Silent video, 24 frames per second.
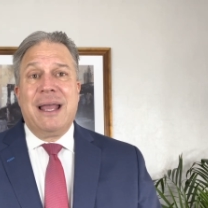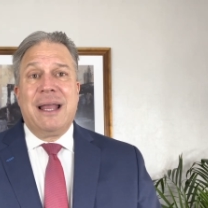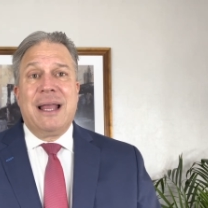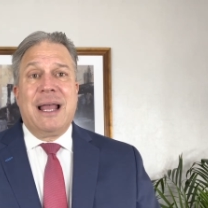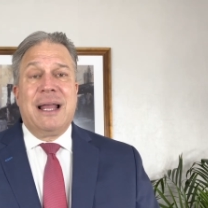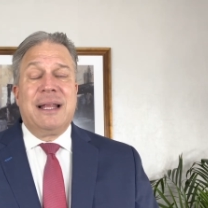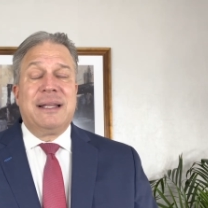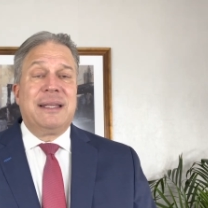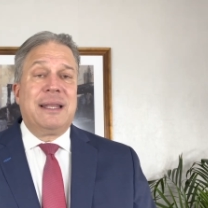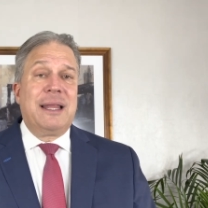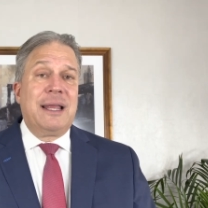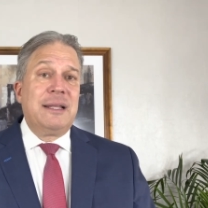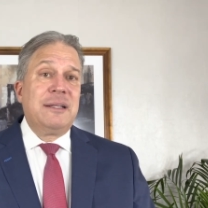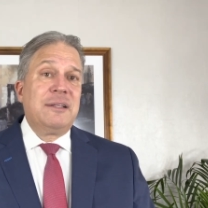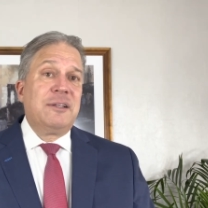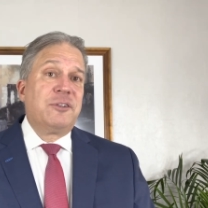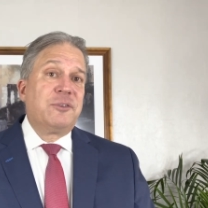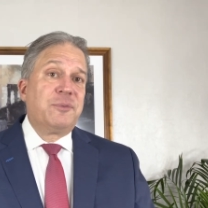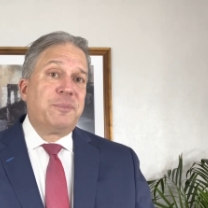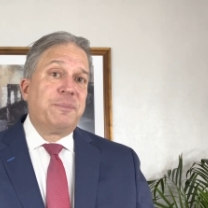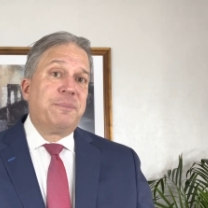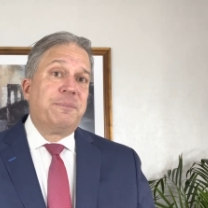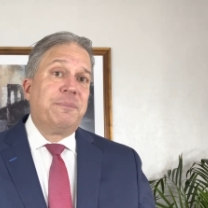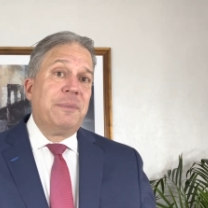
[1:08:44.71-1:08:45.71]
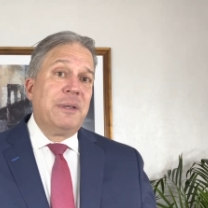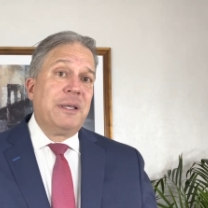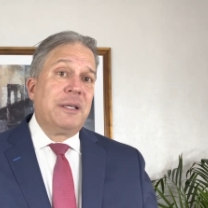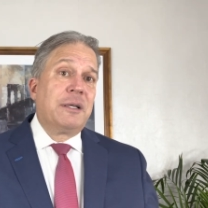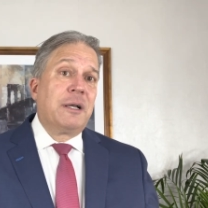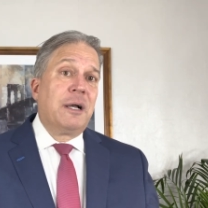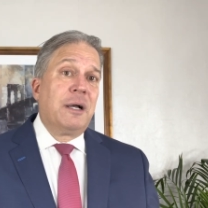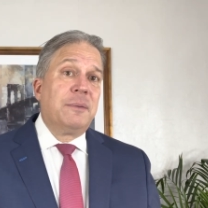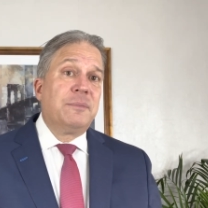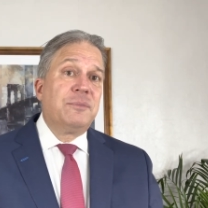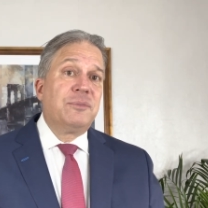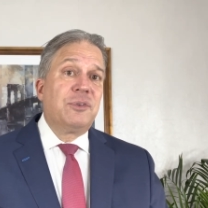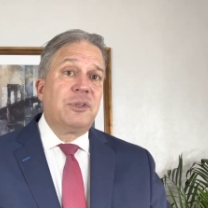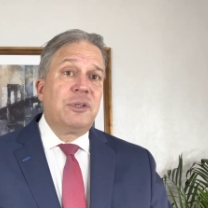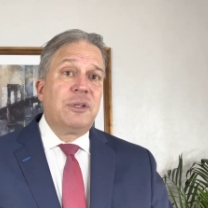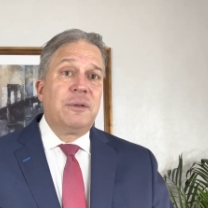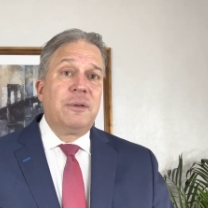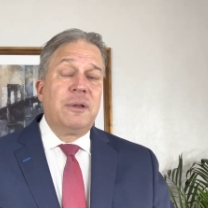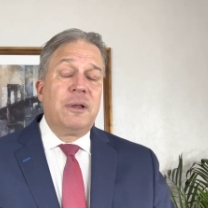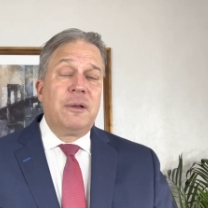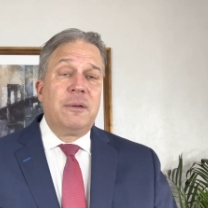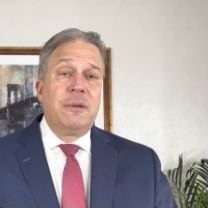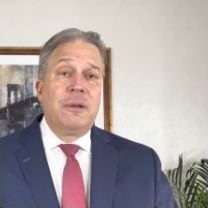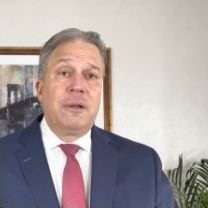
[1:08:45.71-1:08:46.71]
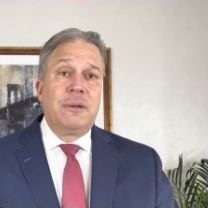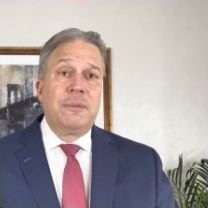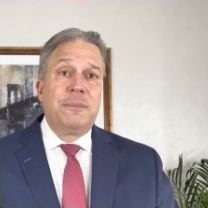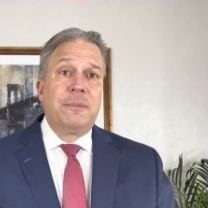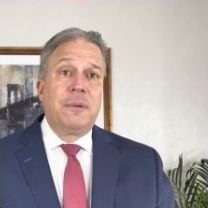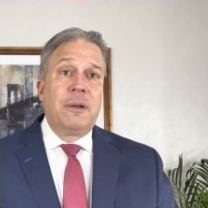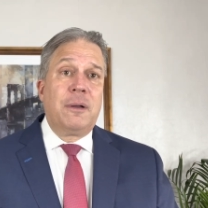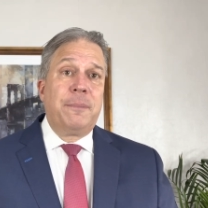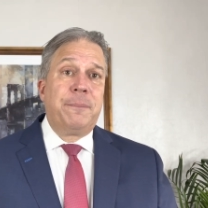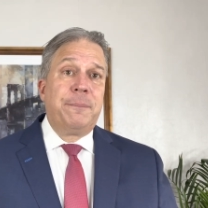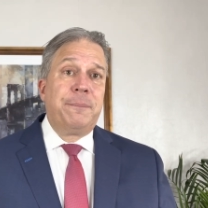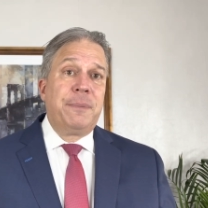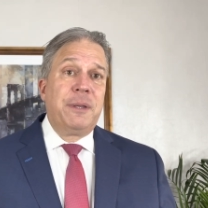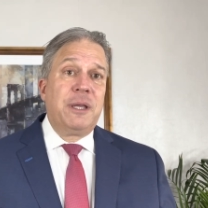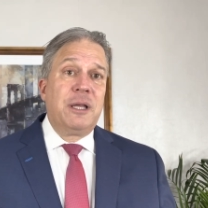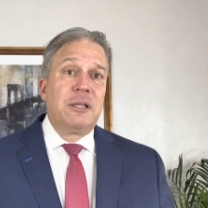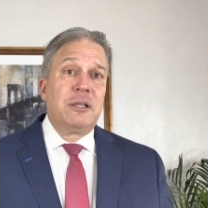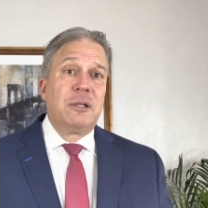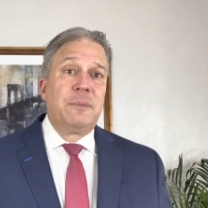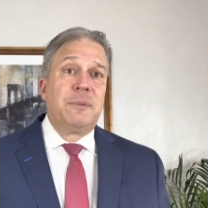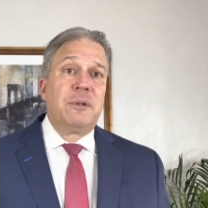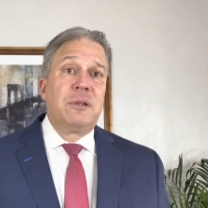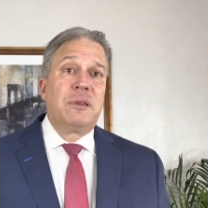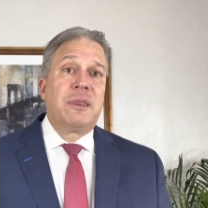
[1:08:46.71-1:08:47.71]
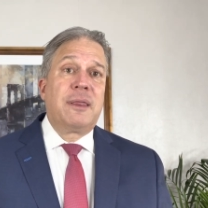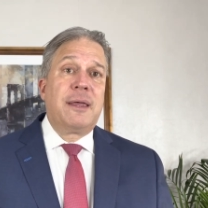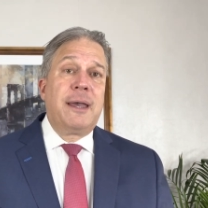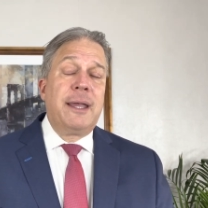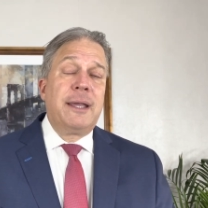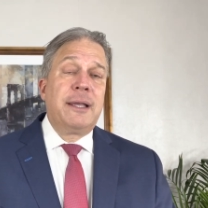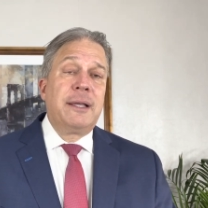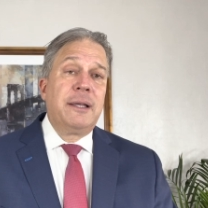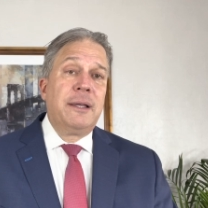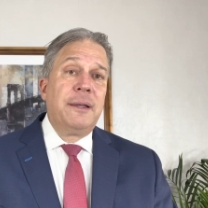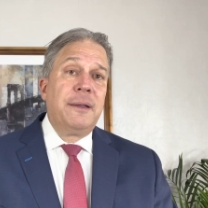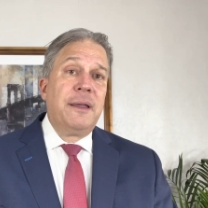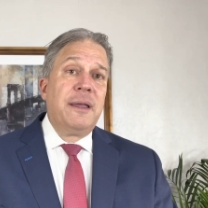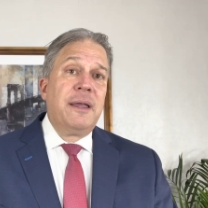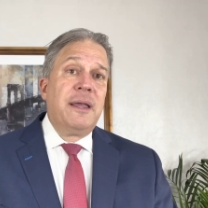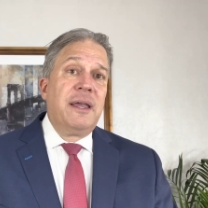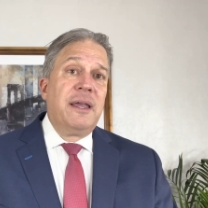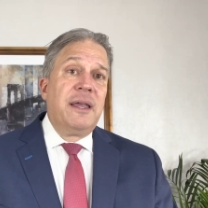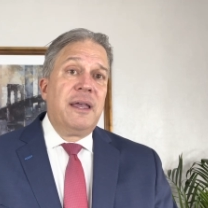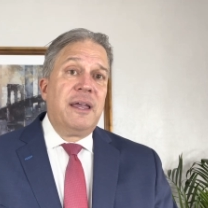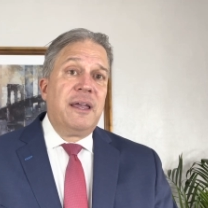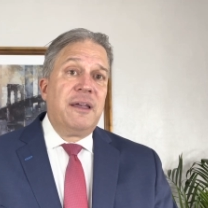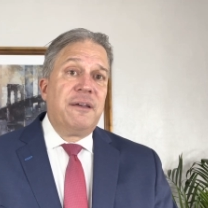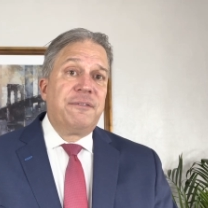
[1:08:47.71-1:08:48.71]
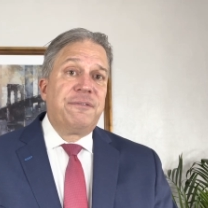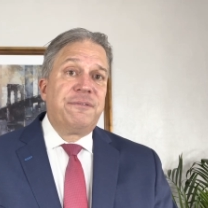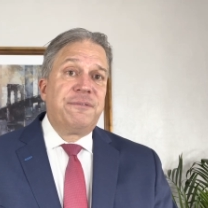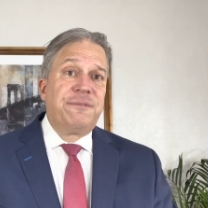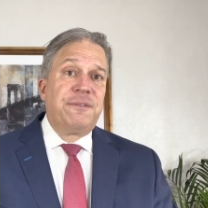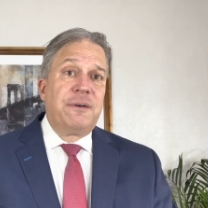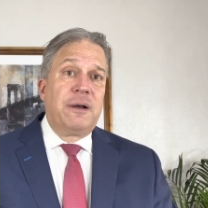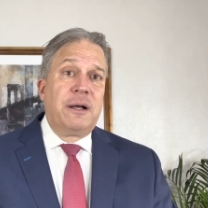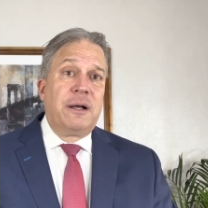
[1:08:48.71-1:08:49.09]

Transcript: and then this becomes an appealable thing if